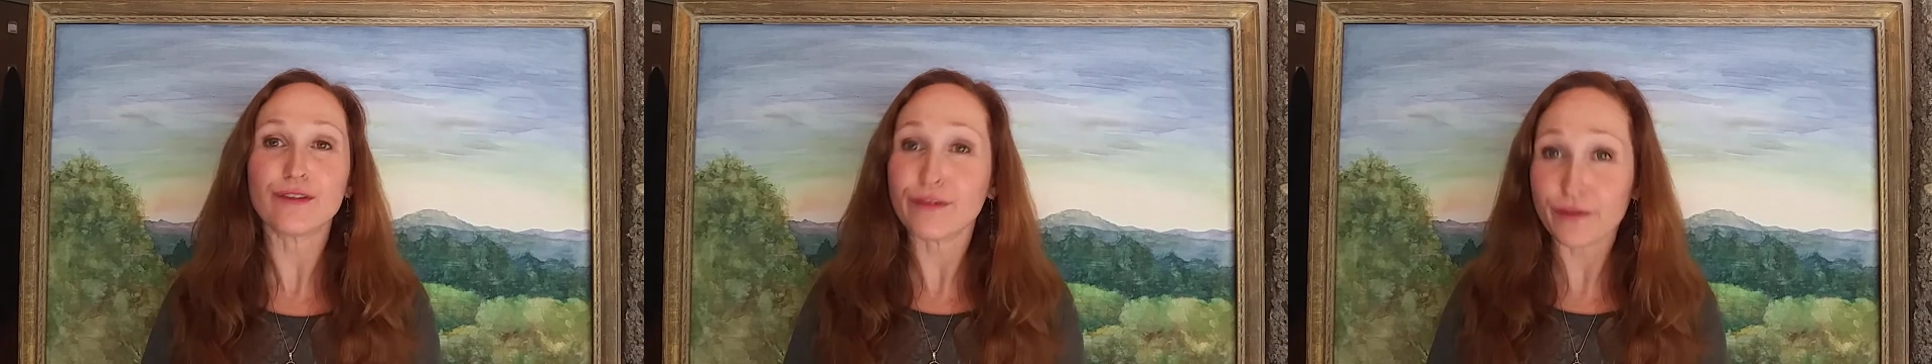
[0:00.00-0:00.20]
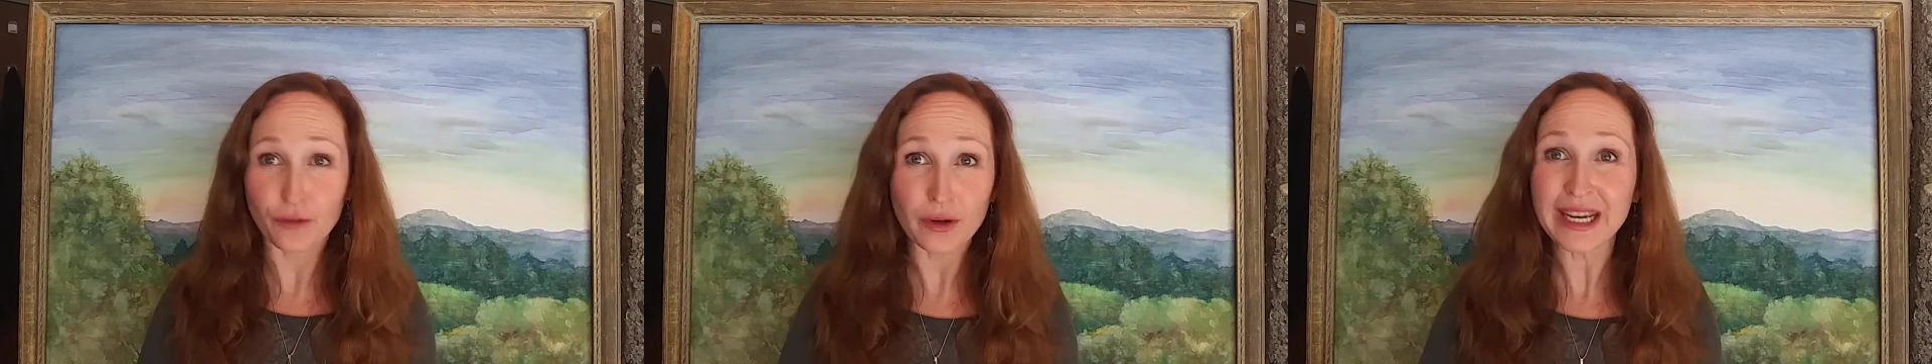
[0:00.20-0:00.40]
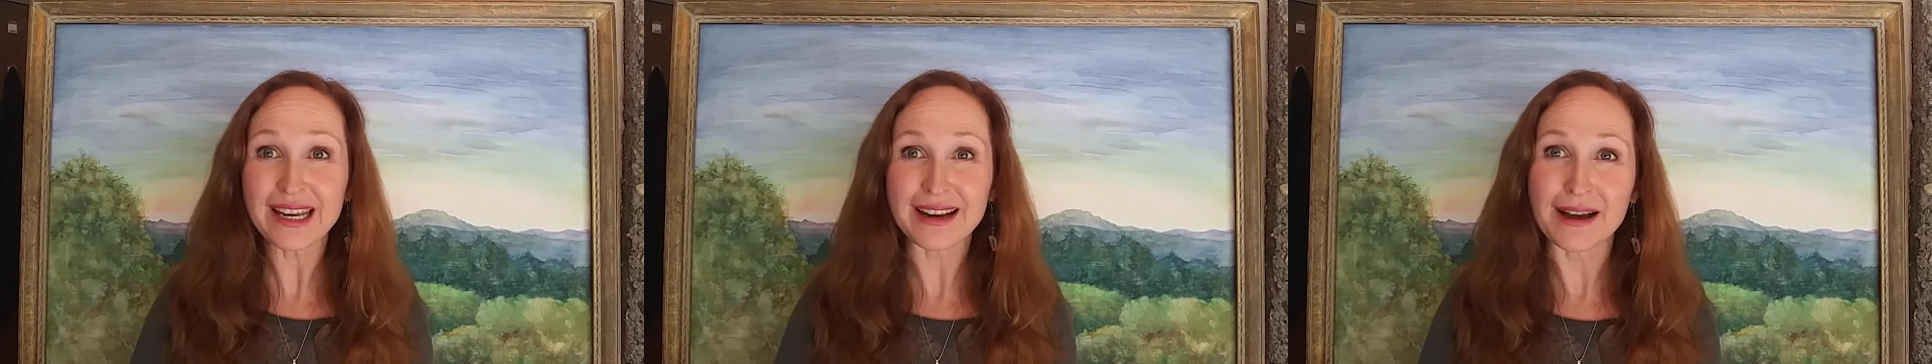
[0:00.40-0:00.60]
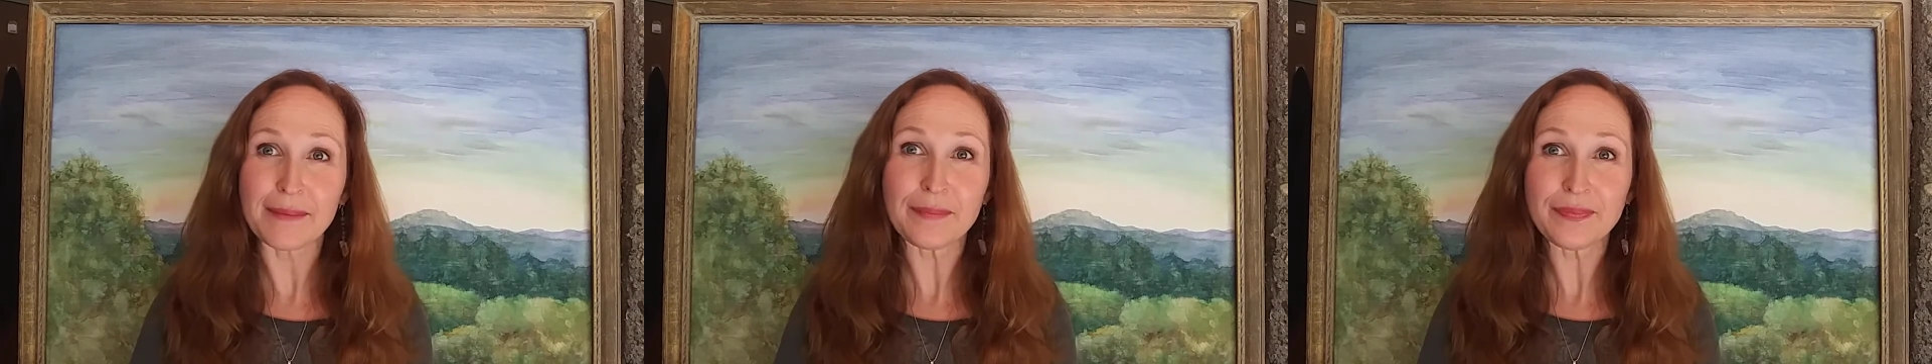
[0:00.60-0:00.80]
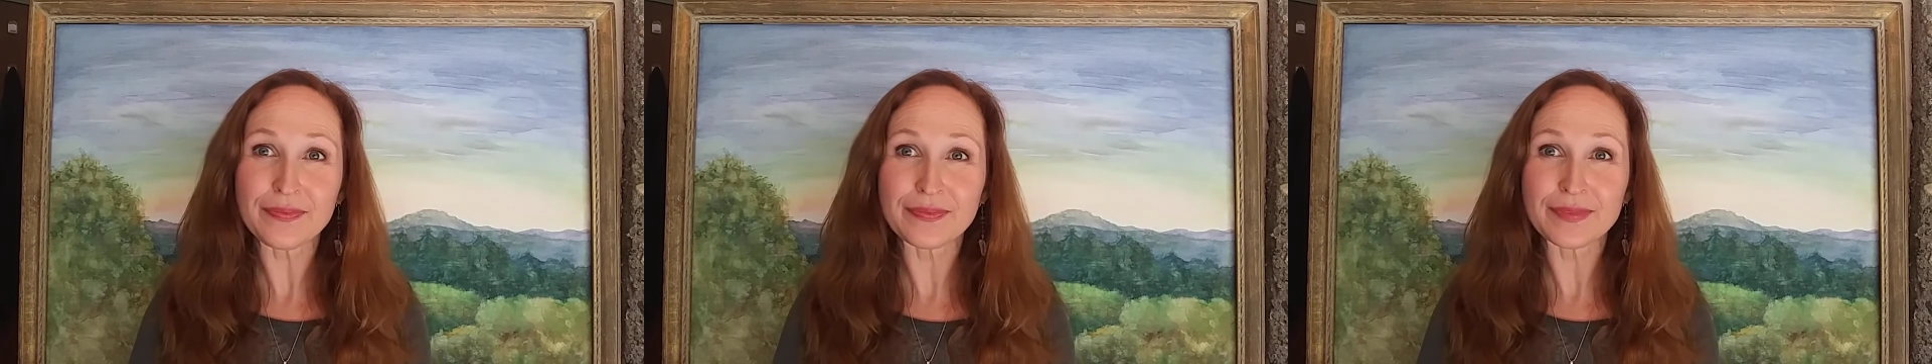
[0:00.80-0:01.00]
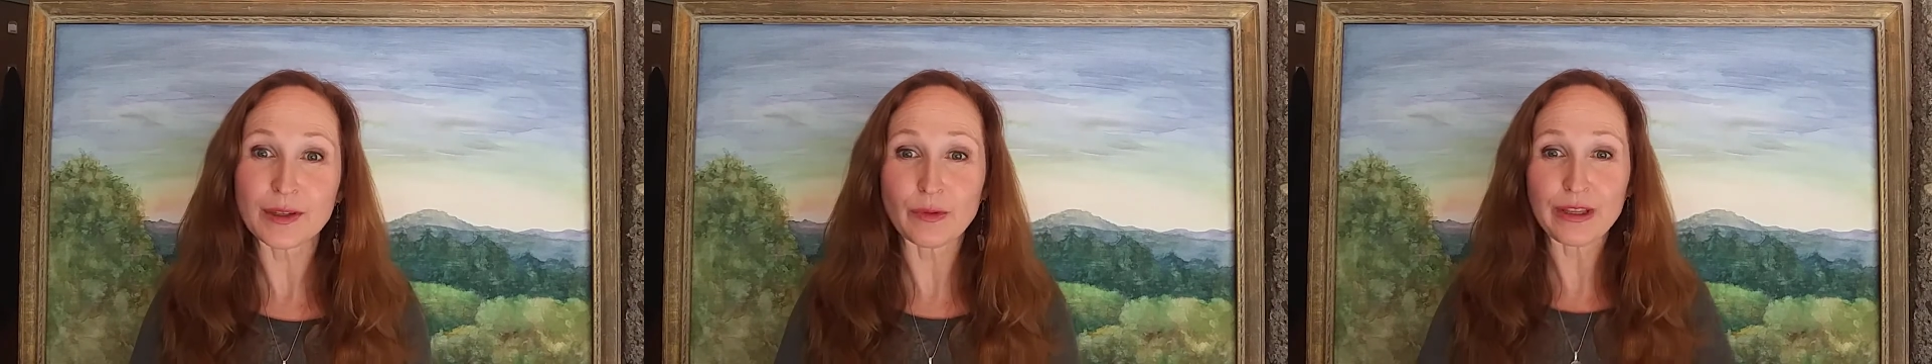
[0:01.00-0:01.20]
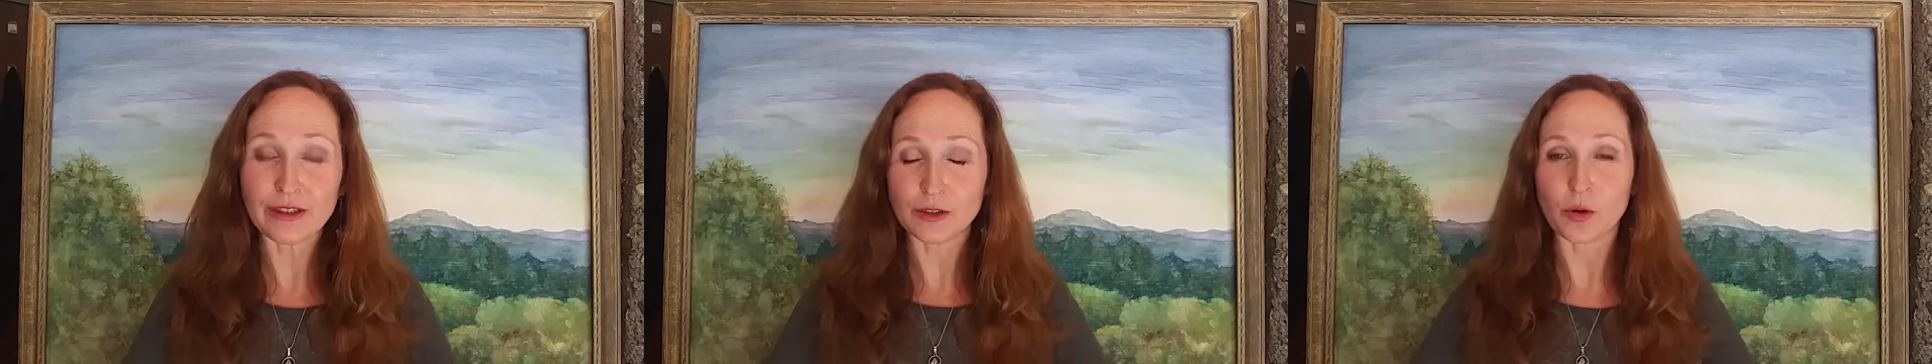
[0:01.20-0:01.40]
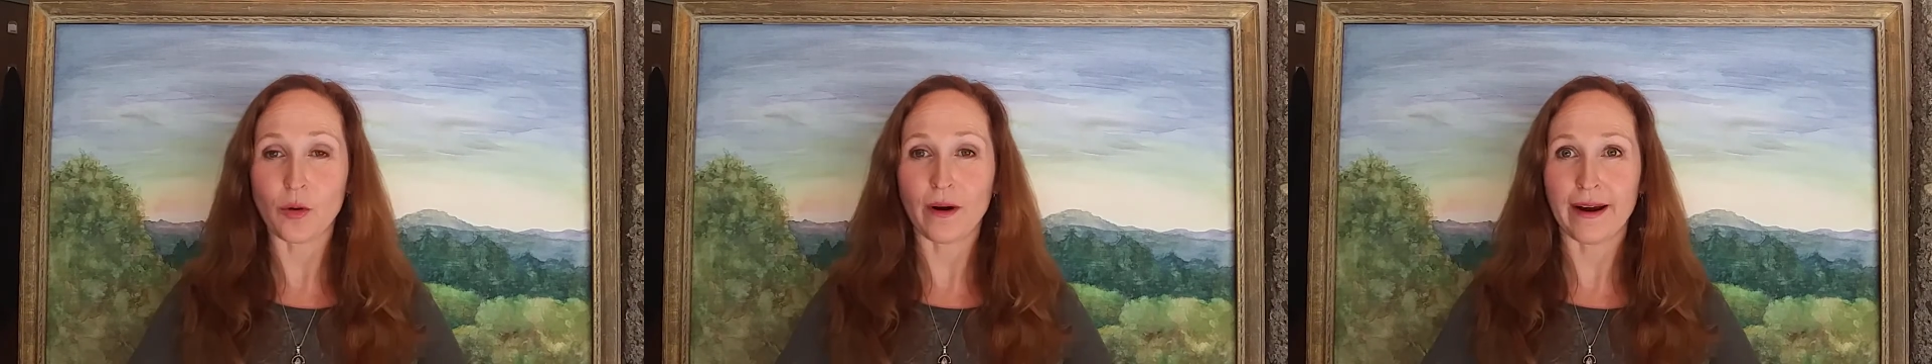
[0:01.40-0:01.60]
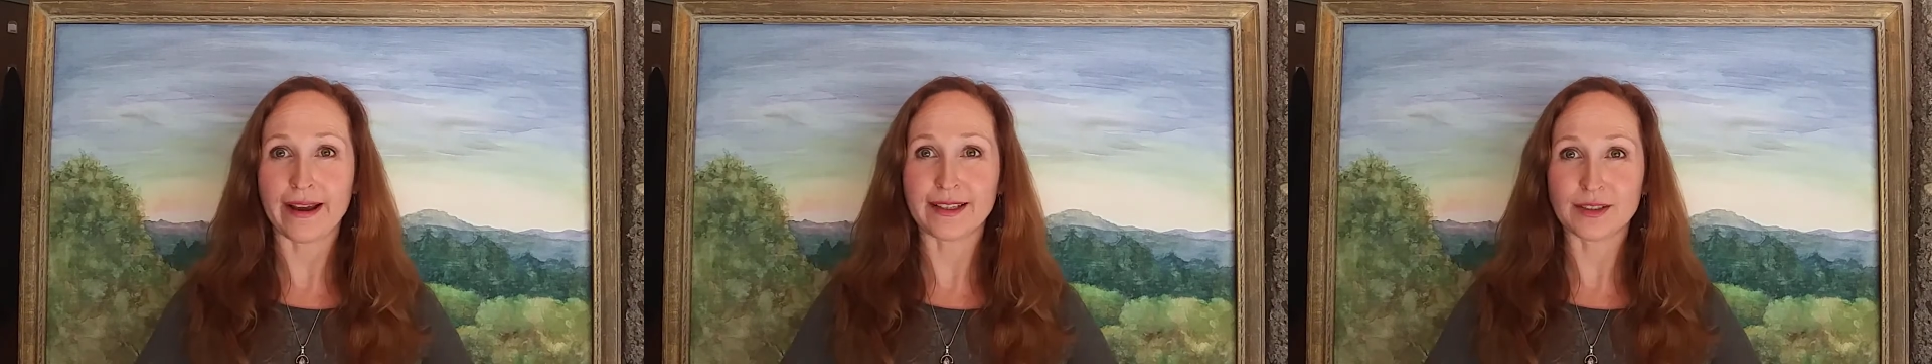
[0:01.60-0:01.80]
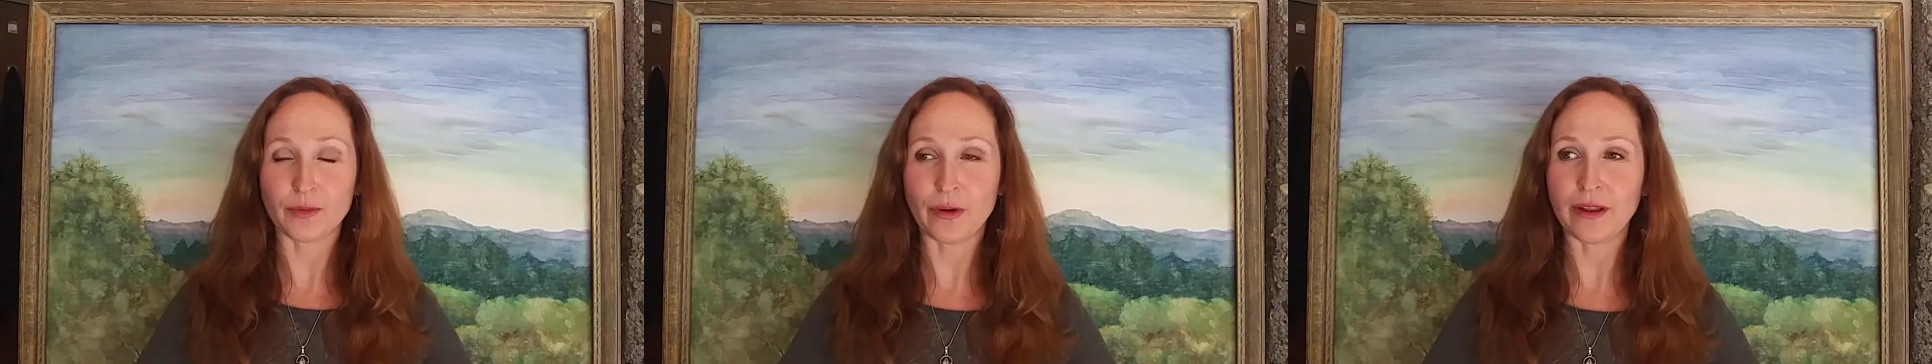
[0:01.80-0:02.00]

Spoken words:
freedom with Taurus.